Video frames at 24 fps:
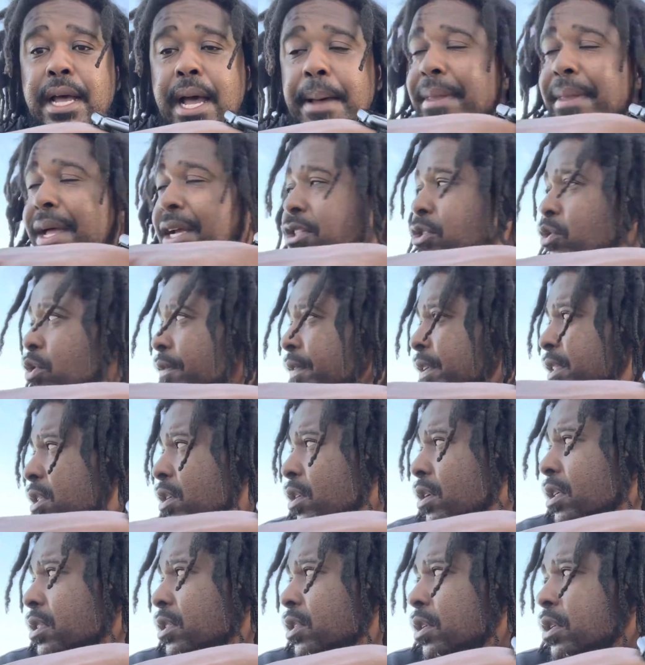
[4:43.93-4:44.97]
I'm not sure if it's,
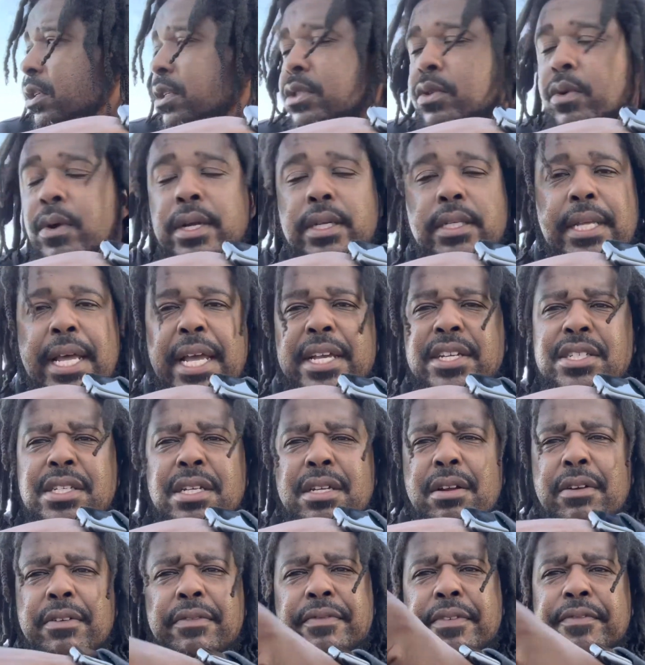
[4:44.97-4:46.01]
sortation
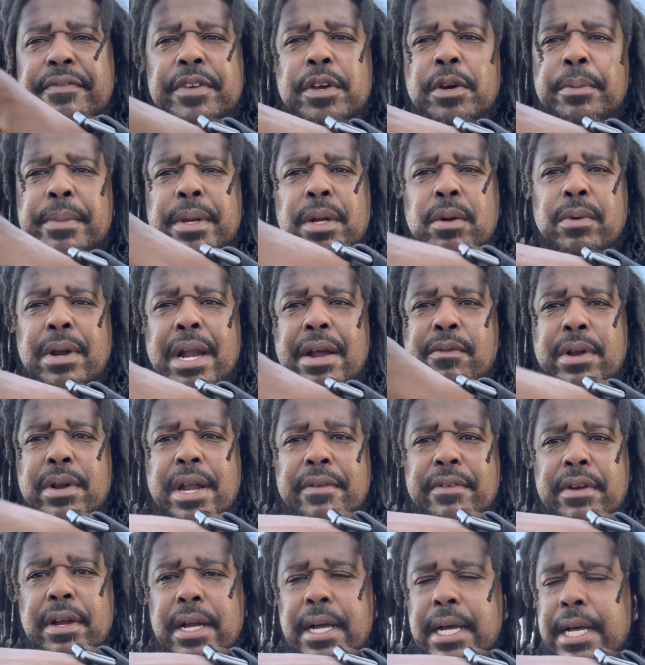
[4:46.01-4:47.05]
or fulfillment or whatever,
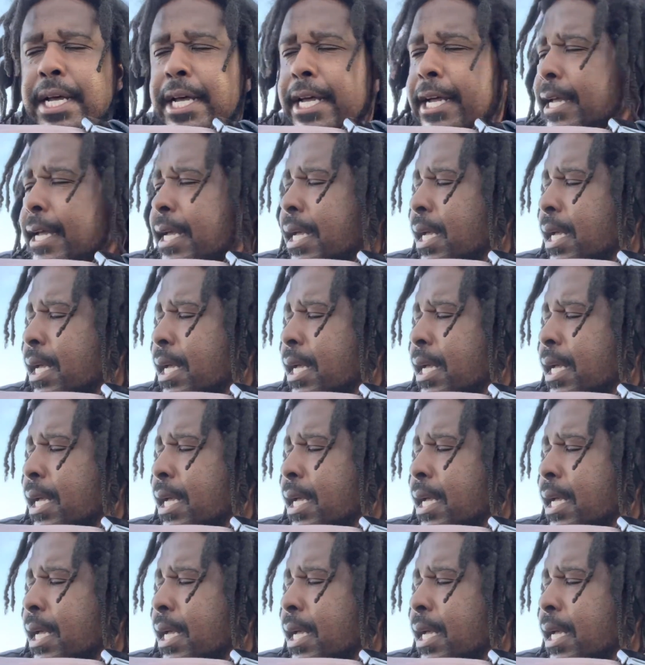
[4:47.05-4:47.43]
whatever uh,